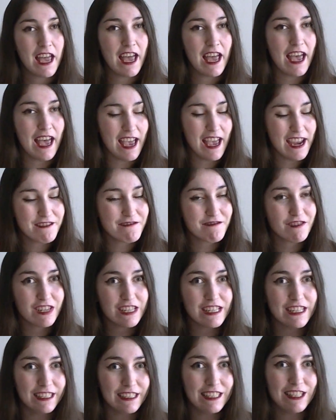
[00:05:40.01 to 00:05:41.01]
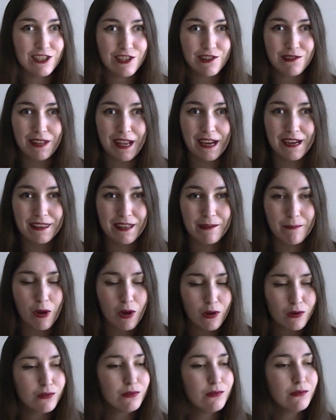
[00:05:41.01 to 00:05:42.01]
I really do like them
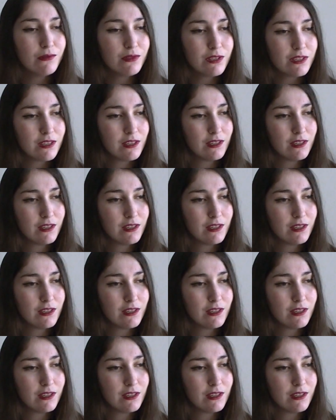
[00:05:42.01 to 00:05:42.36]
old.